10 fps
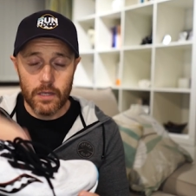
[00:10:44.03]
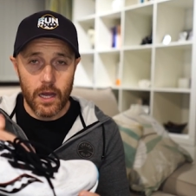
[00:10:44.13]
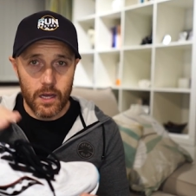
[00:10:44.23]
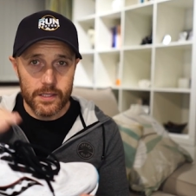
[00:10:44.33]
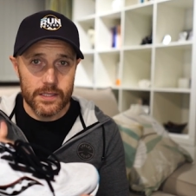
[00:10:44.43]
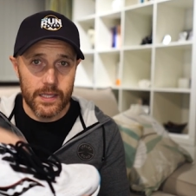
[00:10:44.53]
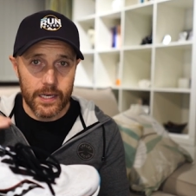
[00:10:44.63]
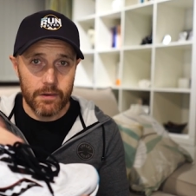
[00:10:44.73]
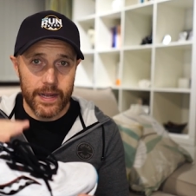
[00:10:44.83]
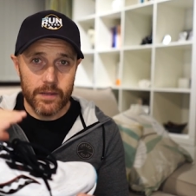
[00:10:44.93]
hard into
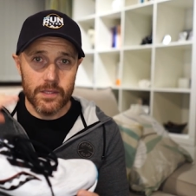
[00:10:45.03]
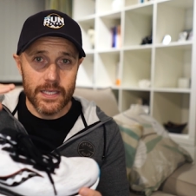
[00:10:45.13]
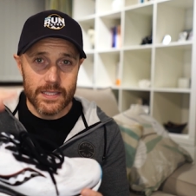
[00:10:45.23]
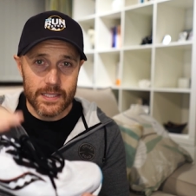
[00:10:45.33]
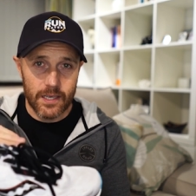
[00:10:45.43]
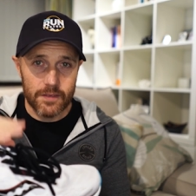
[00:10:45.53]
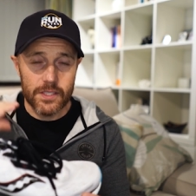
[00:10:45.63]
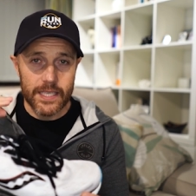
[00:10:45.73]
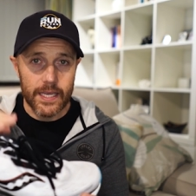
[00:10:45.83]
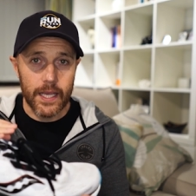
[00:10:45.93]
that ground and it's kind of
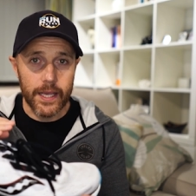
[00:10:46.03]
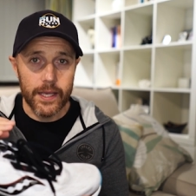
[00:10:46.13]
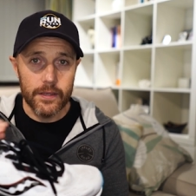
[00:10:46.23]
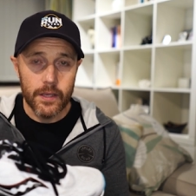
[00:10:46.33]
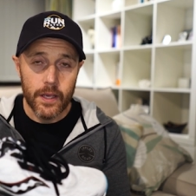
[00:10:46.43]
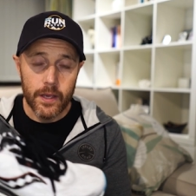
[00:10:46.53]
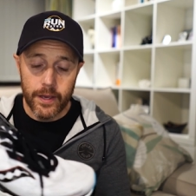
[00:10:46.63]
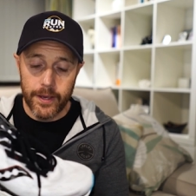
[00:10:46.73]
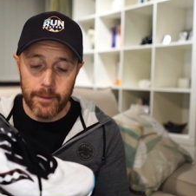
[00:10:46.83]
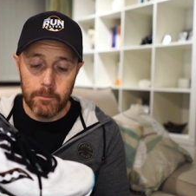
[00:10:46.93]
sinking in
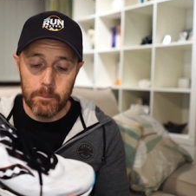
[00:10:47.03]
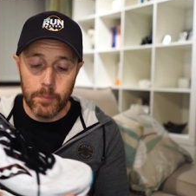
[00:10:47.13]
um,